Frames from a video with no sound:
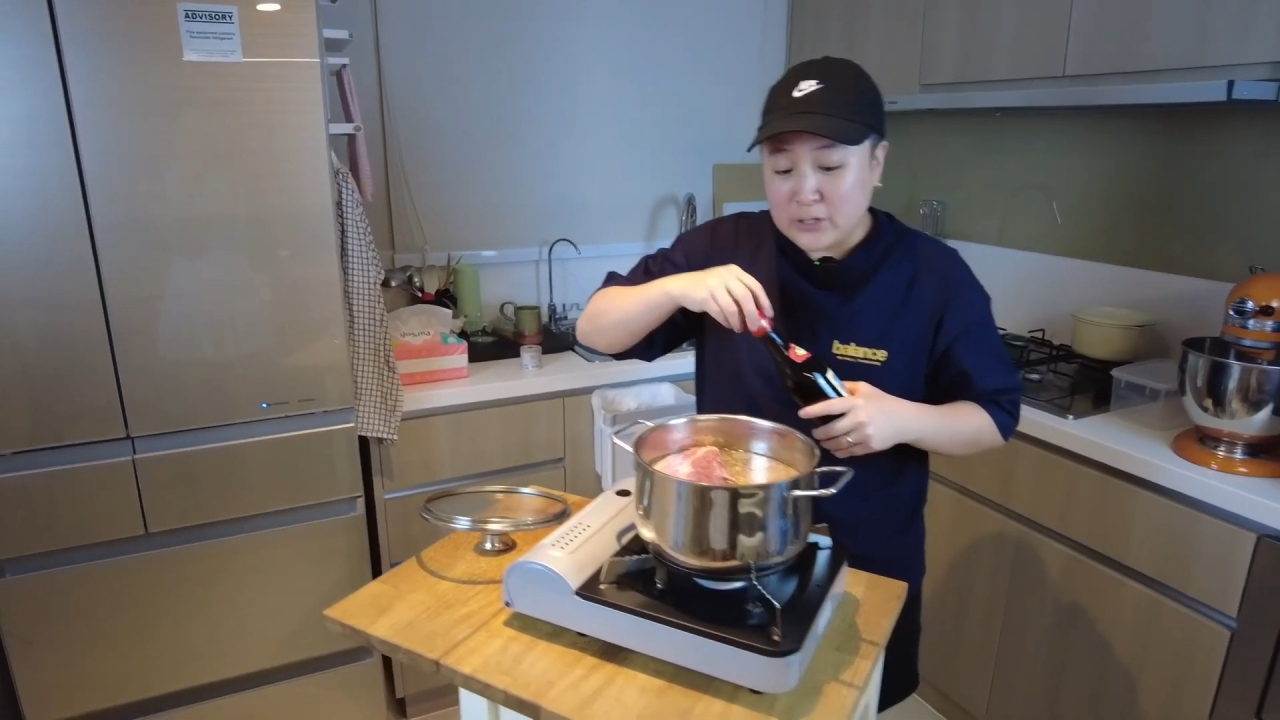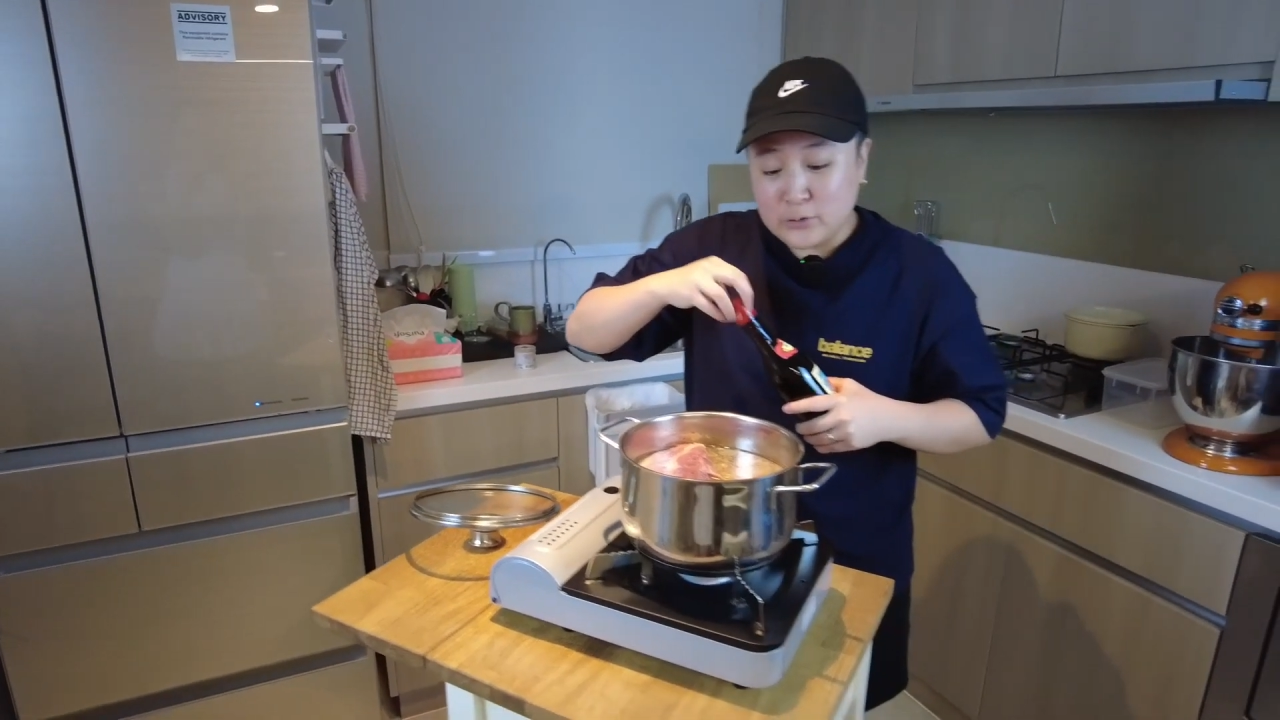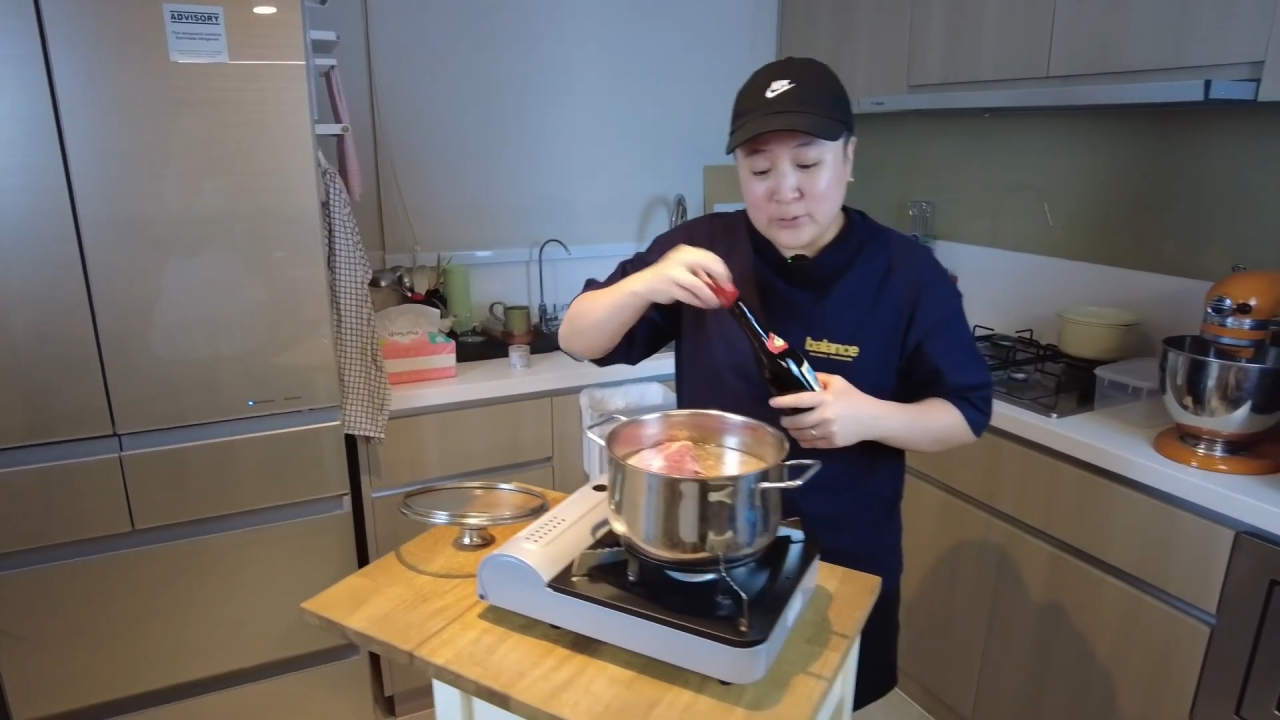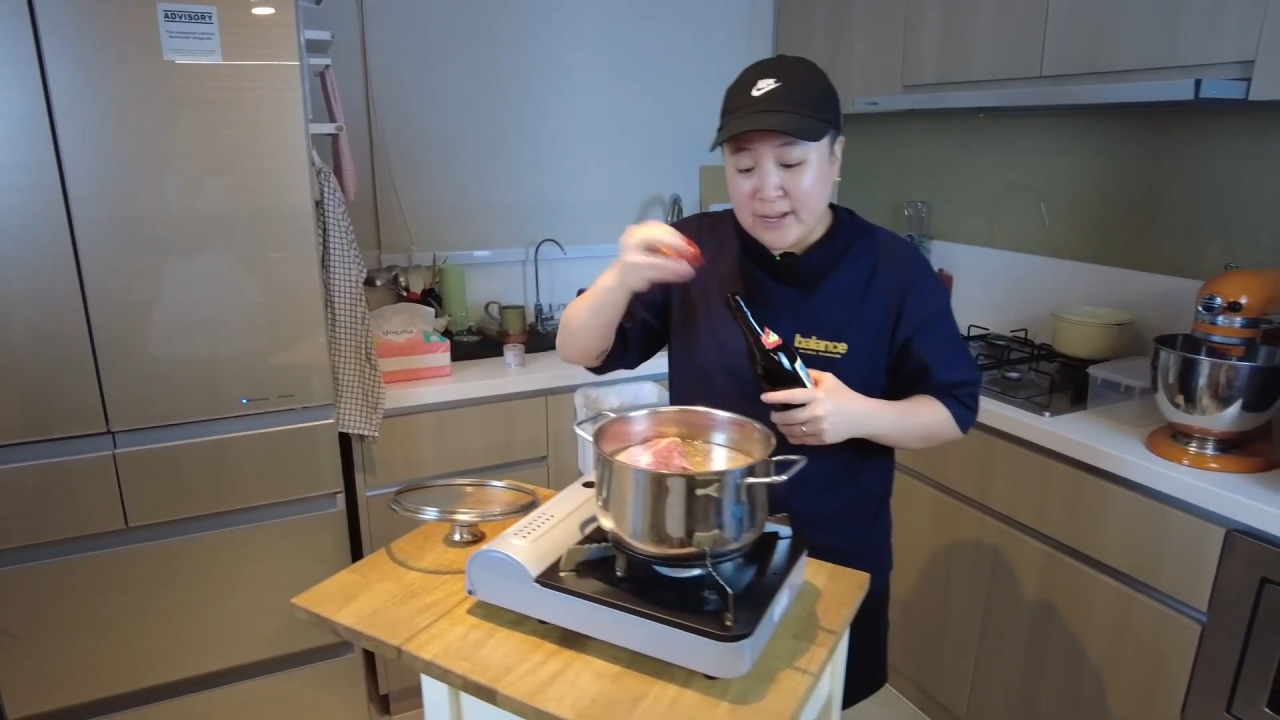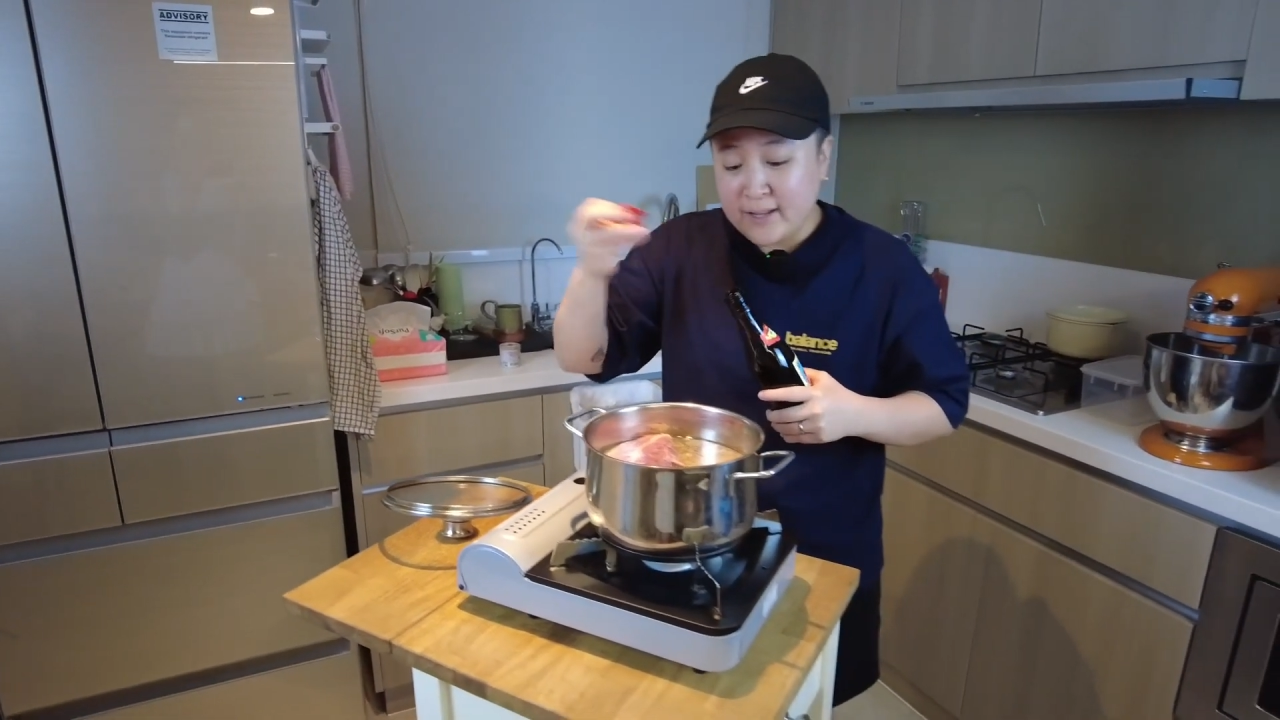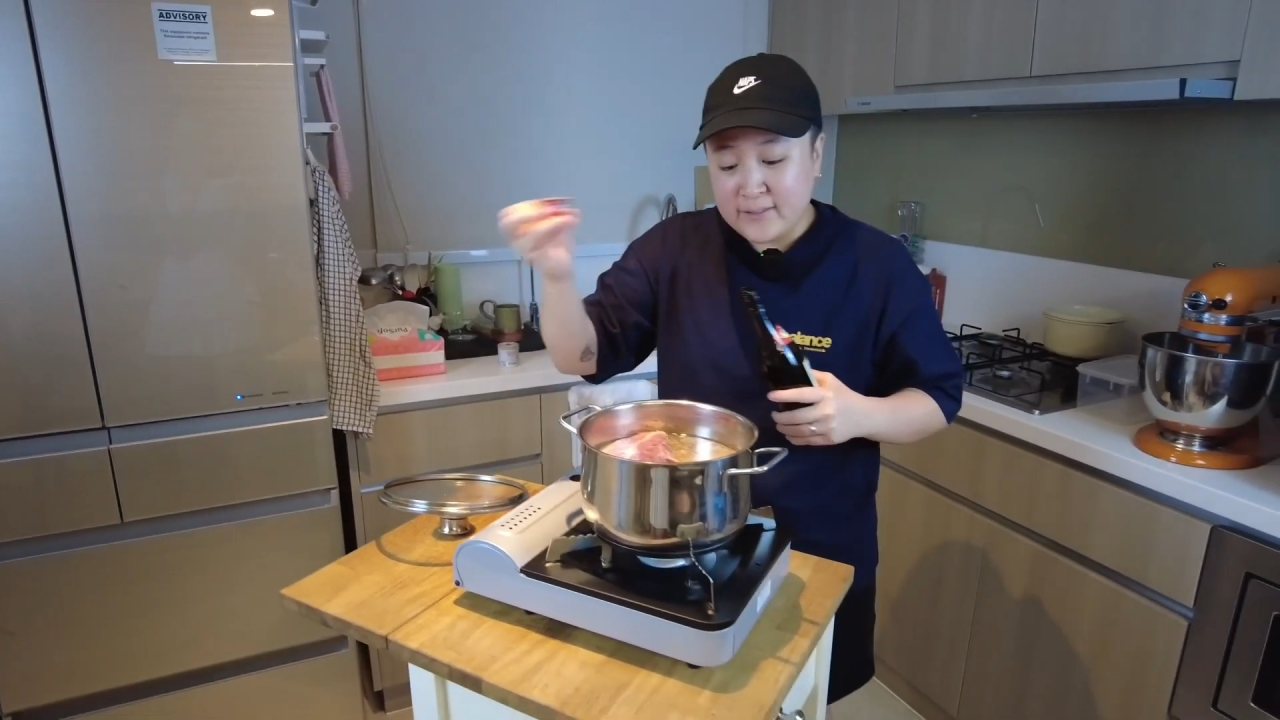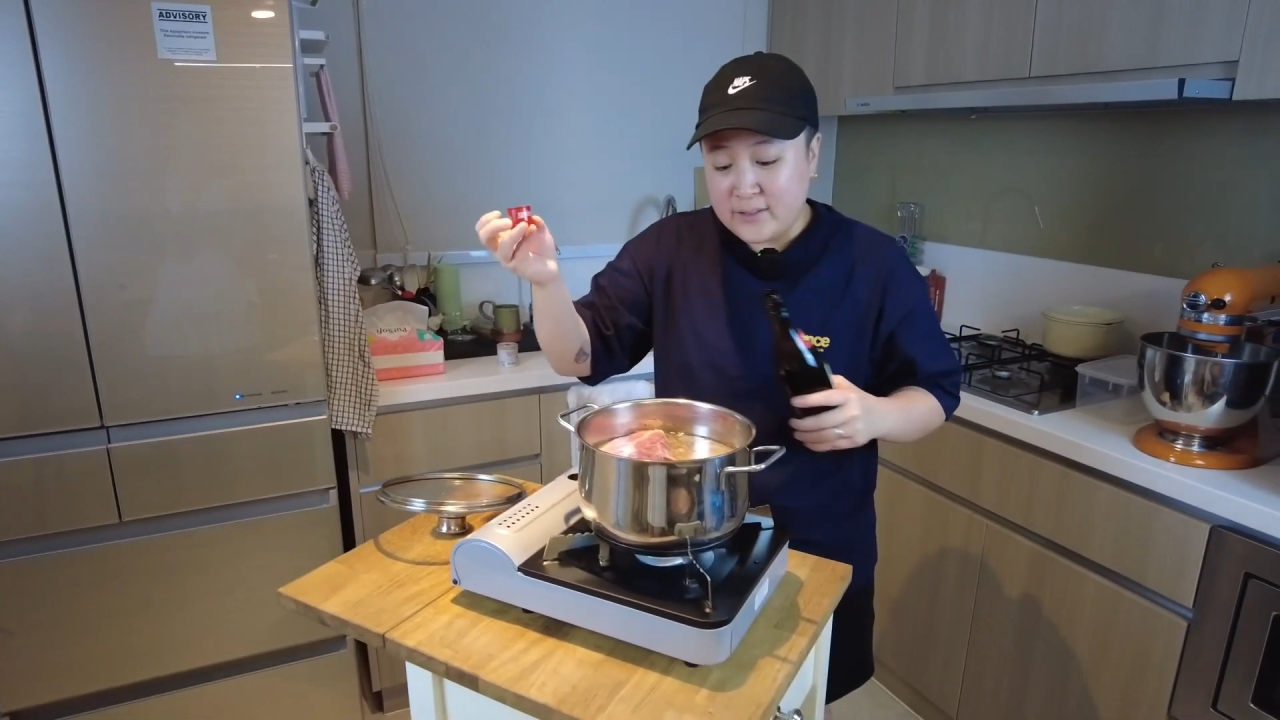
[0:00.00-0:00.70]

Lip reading: do next